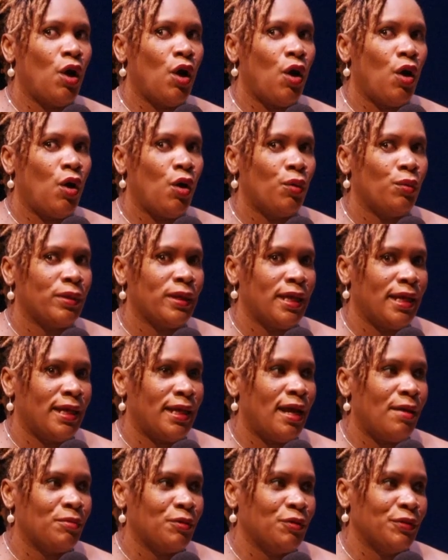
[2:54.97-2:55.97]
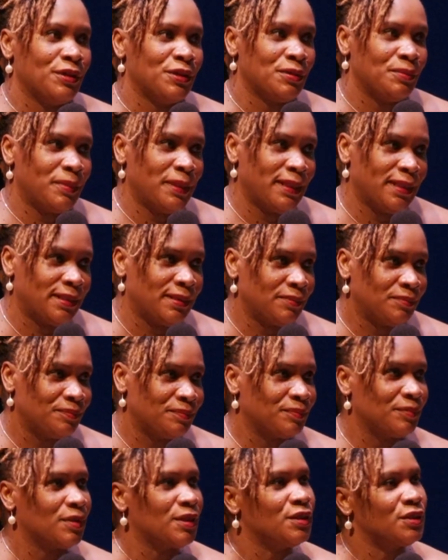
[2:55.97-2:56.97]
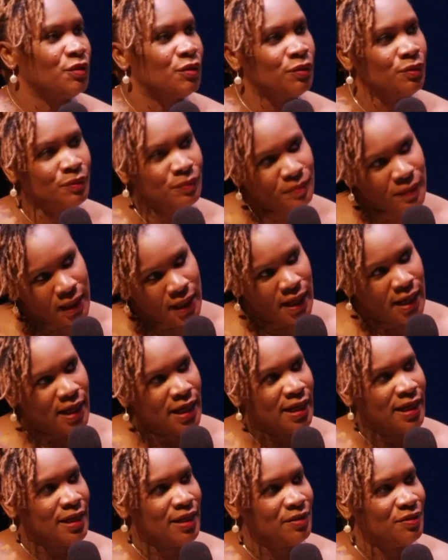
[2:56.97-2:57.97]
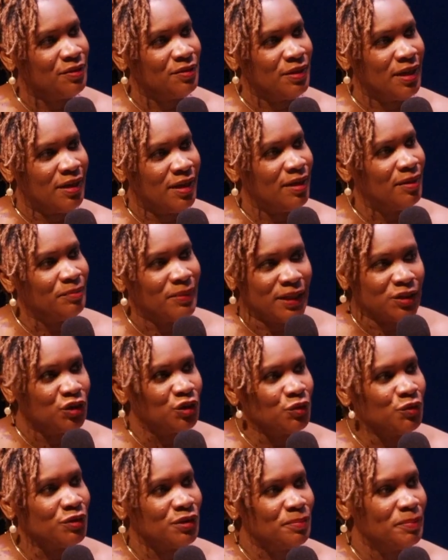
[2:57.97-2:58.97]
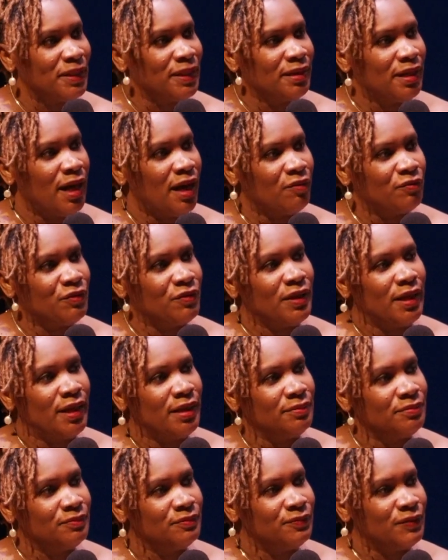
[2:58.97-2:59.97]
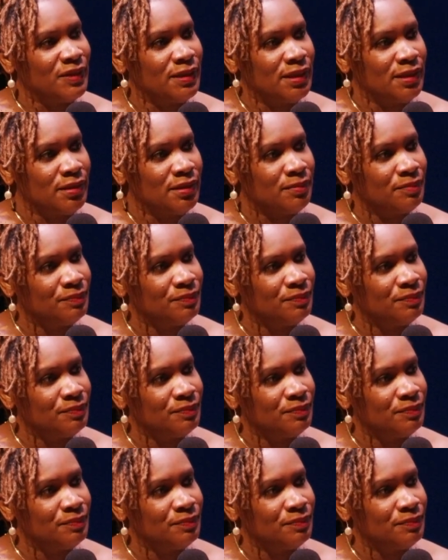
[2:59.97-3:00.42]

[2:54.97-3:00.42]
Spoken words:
okay, I'm going to Pitt. So I chose Pitt after that visit.